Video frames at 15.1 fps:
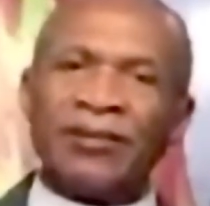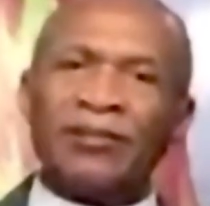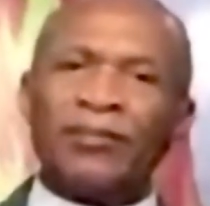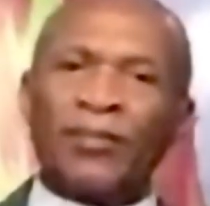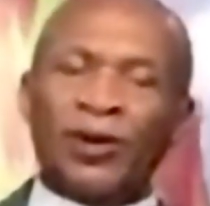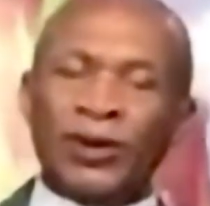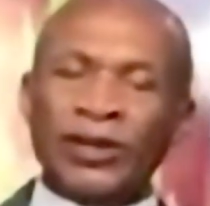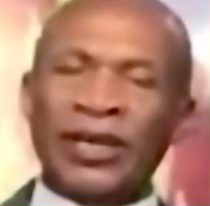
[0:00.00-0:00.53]

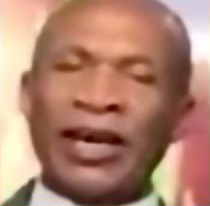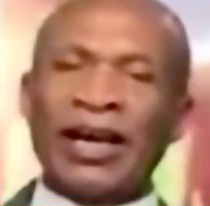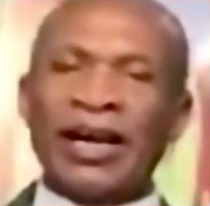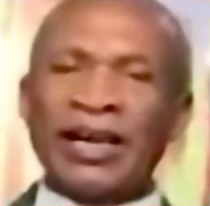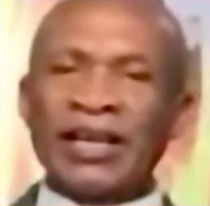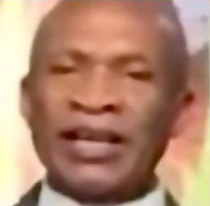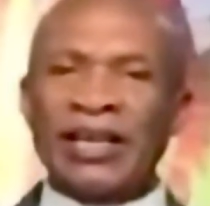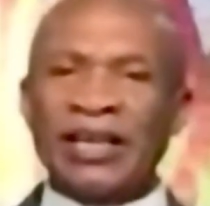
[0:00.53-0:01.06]

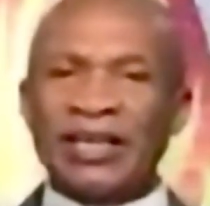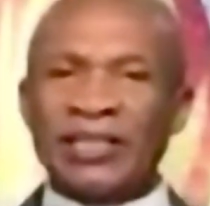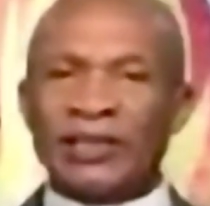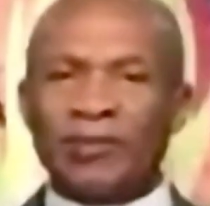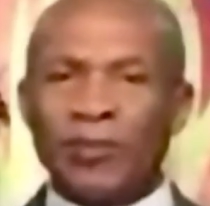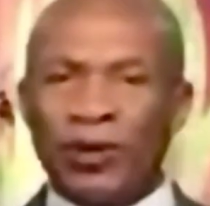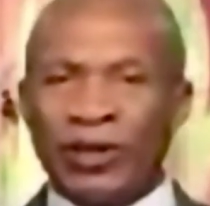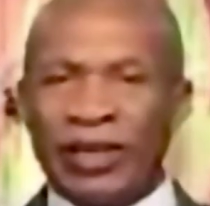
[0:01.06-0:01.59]
Murder is
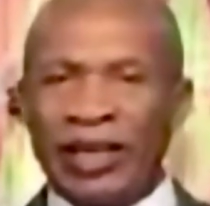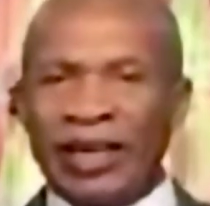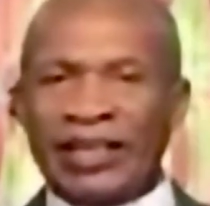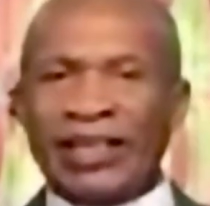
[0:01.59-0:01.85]
murder.